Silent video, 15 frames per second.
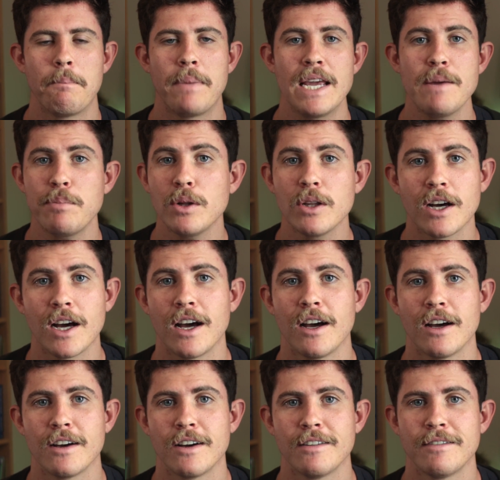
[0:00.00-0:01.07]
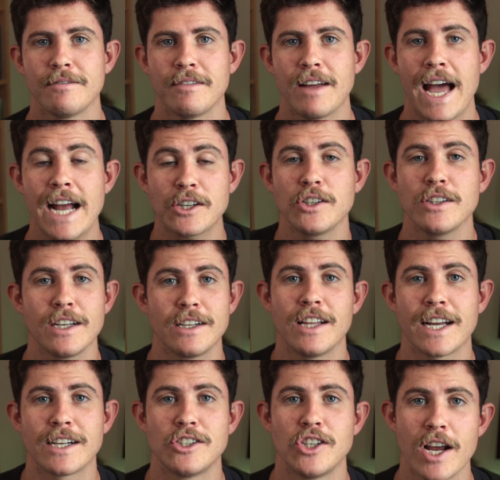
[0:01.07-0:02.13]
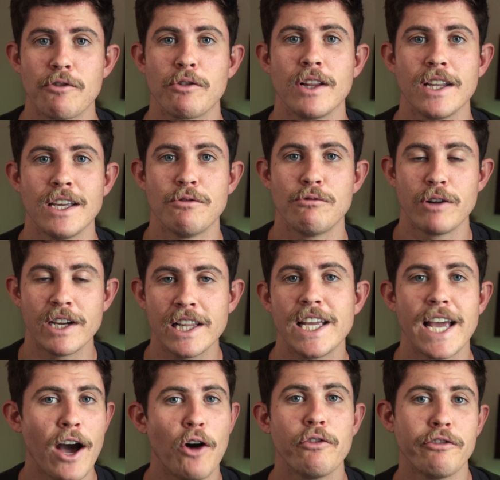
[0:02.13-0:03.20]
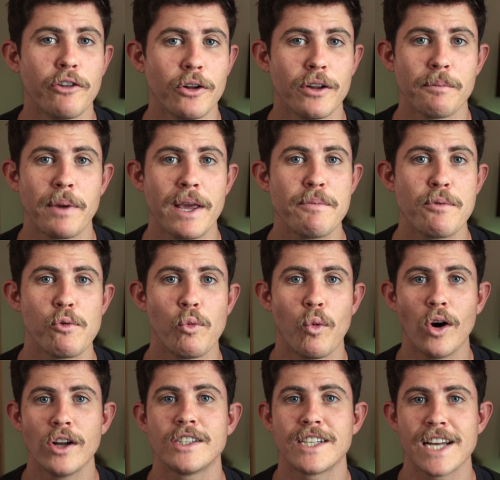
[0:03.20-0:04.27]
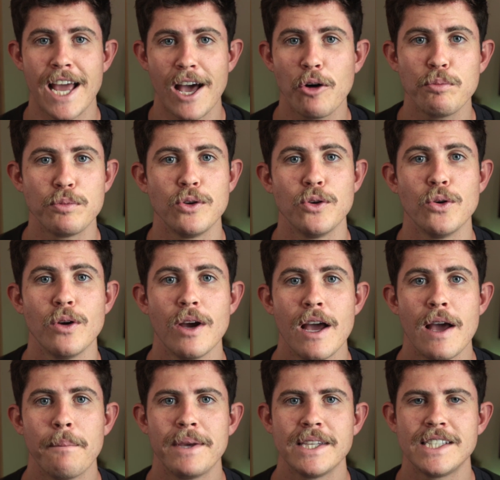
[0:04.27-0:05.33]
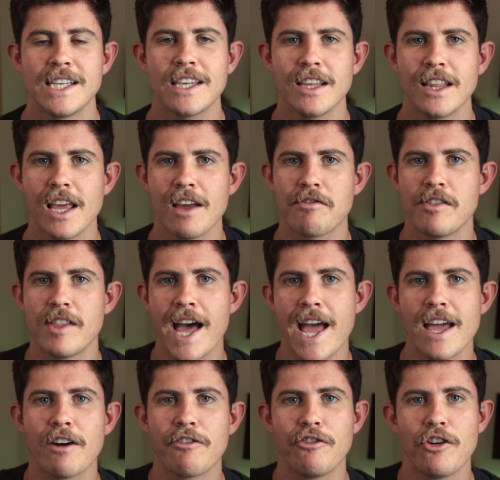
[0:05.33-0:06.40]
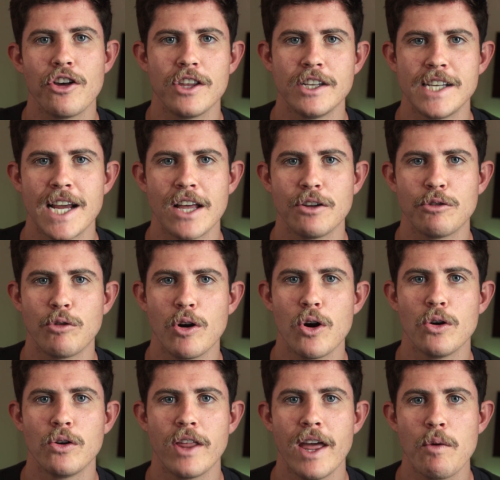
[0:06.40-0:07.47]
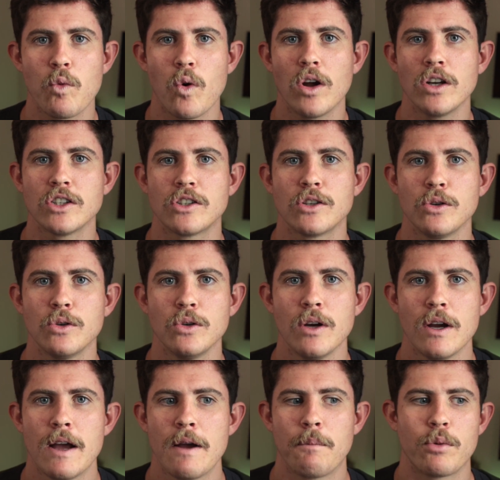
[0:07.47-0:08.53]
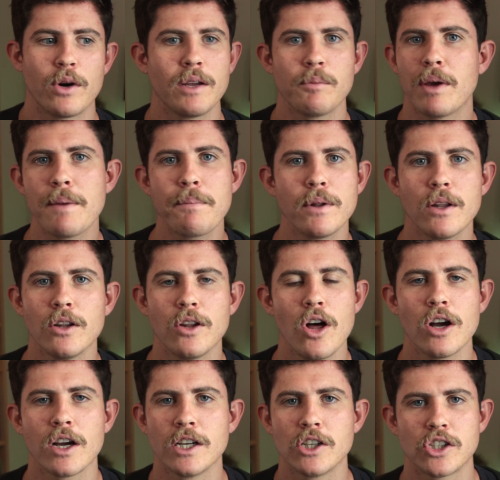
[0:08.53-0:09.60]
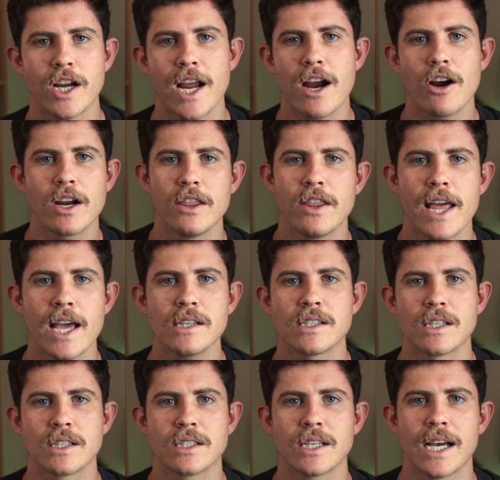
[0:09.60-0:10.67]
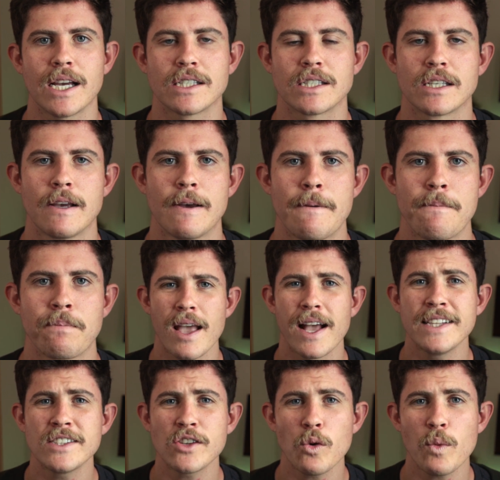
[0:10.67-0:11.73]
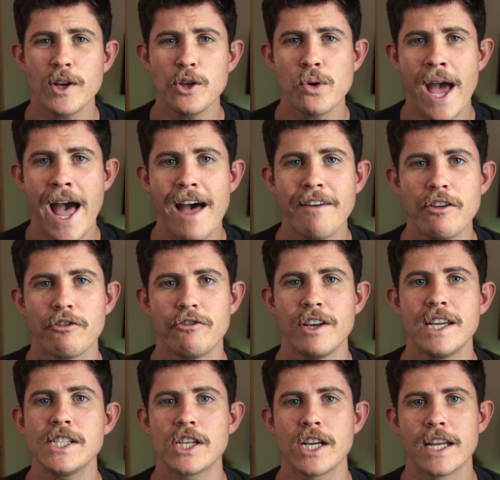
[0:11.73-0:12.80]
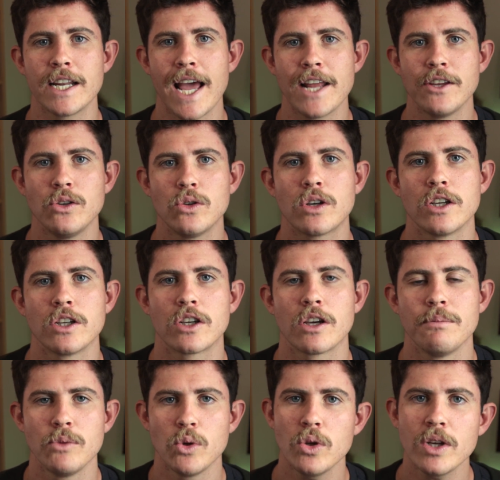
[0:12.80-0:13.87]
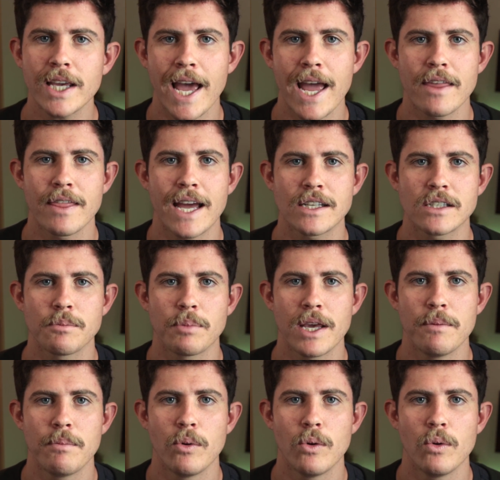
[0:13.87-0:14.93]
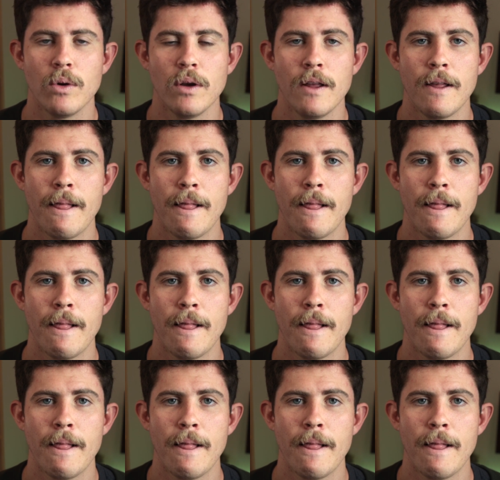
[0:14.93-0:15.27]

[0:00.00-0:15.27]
people are actually like generally really helpful, and people want to help you, particularly if they are further down the road. They want to bring people along and share in their success. And so when you have a vision and you can communicate that to people,